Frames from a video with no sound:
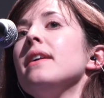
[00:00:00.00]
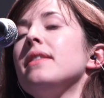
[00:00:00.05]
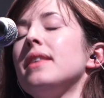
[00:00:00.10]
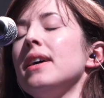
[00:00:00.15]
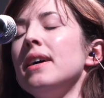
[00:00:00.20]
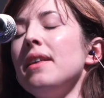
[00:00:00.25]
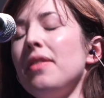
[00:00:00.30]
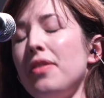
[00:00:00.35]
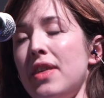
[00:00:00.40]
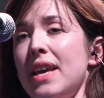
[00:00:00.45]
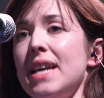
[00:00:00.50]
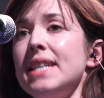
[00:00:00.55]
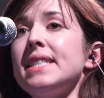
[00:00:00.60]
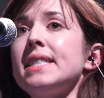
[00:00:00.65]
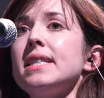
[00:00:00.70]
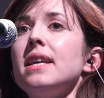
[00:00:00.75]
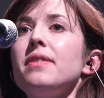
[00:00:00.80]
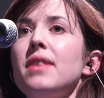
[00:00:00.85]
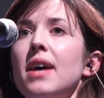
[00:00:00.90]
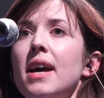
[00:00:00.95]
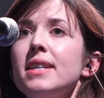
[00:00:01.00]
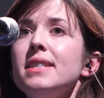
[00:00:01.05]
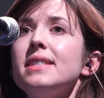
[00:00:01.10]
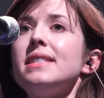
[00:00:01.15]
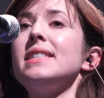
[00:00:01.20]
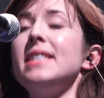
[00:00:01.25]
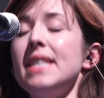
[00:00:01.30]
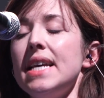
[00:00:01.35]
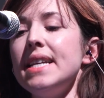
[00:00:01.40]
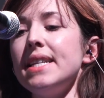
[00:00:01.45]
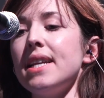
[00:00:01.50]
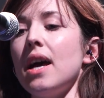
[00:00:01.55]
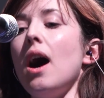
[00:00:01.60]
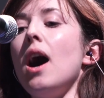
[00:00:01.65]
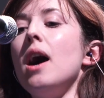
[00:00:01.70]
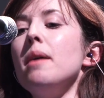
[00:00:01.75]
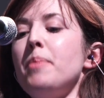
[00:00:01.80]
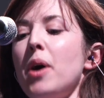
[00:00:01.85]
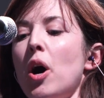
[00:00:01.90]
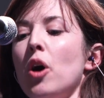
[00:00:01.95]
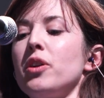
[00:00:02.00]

that sit up